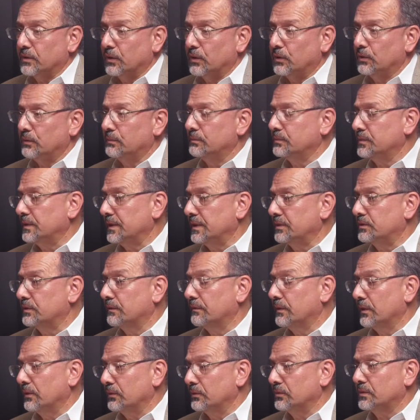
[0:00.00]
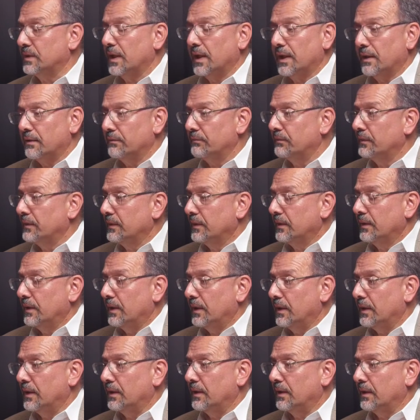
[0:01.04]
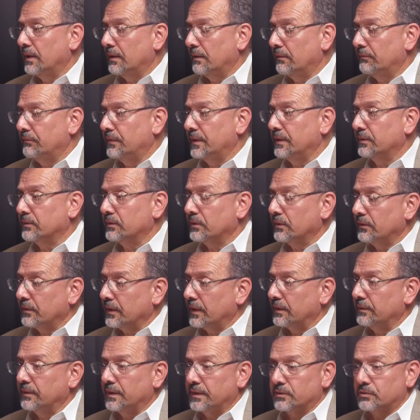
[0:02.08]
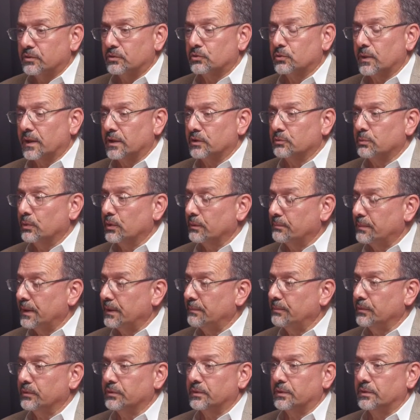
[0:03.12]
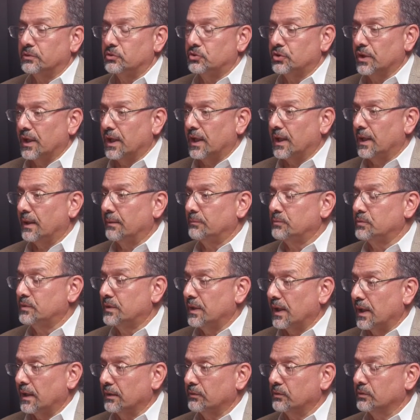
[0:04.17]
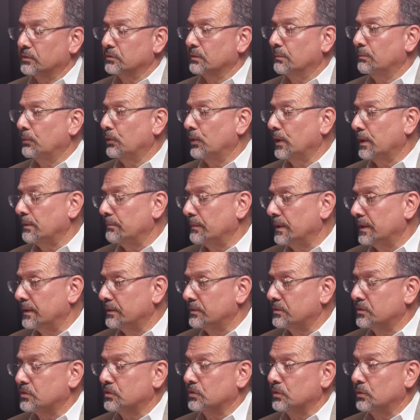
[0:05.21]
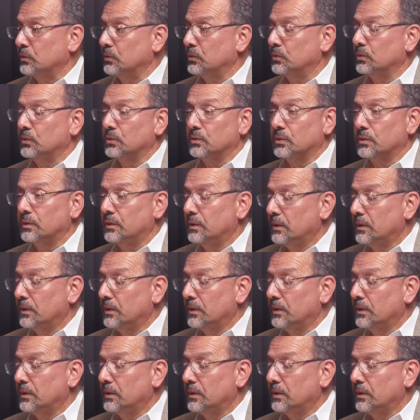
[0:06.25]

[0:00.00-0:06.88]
homes. Each of those have a vehicle that needs to transport people to jobs, doctor's appointments, school,